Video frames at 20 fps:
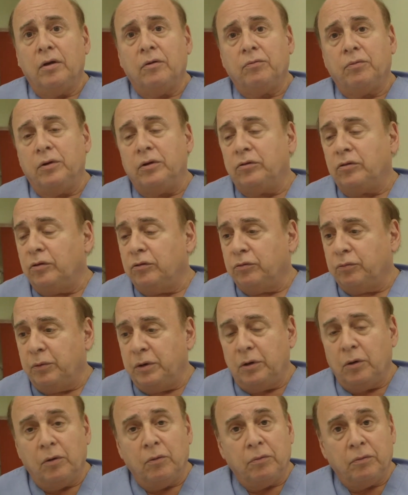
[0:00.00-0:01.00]
For instance, we
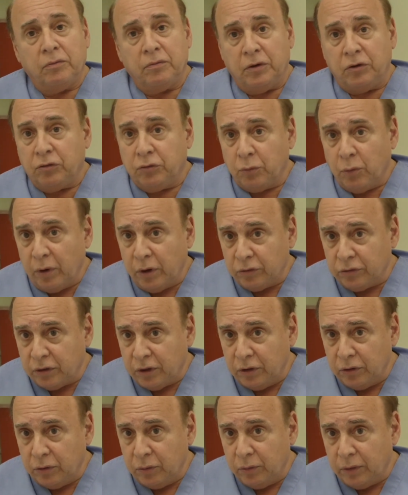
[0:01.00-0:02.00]
know fish oils
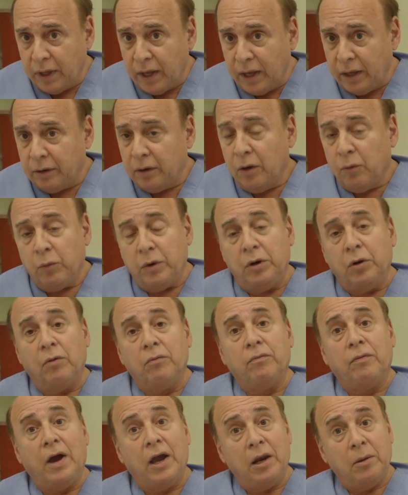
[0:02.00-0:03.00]
can do that. We know
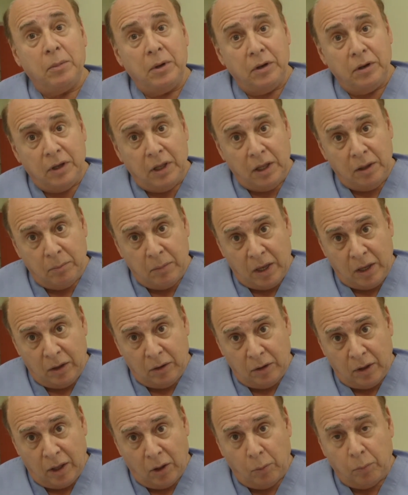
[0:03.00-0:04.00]
vitamin D may
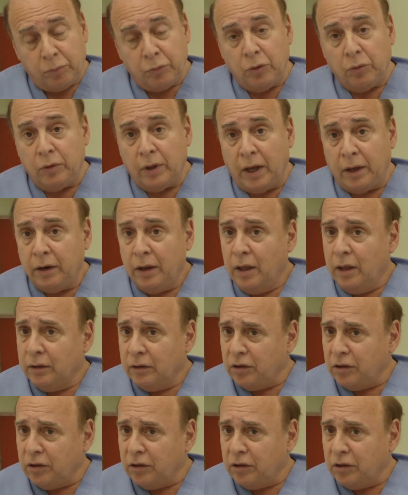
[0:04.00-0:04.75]
help do that.